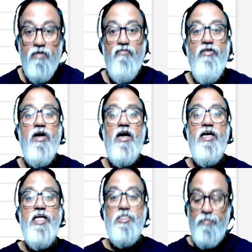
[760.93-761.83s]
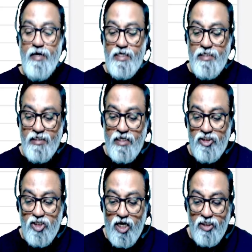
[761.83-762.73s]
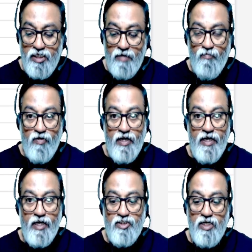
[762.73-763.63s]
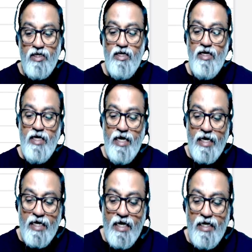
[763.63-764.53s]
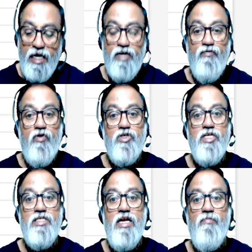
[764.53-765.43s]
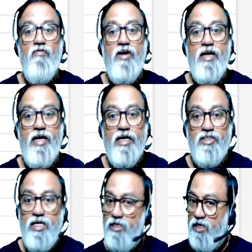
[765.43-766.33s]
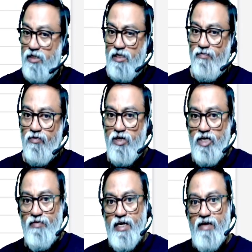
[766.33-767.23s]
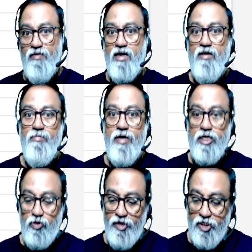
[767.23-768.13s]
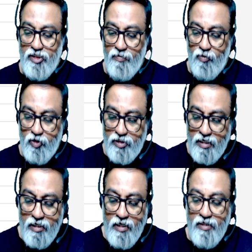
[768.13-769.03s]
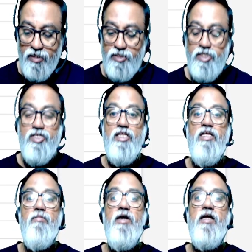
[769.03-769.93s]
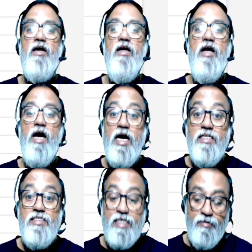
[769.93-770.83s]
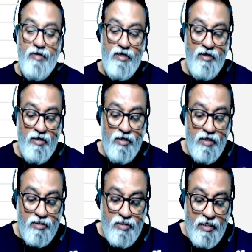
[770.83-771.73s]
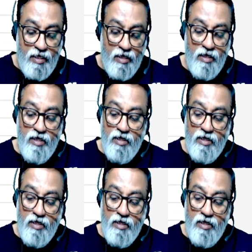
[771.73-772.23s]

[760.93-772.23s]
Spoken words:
We are displacing the charge in upward direction. Again, net force is in upward direction. Therefore, it will never come back to initial position. This is nothing but unstable. See here,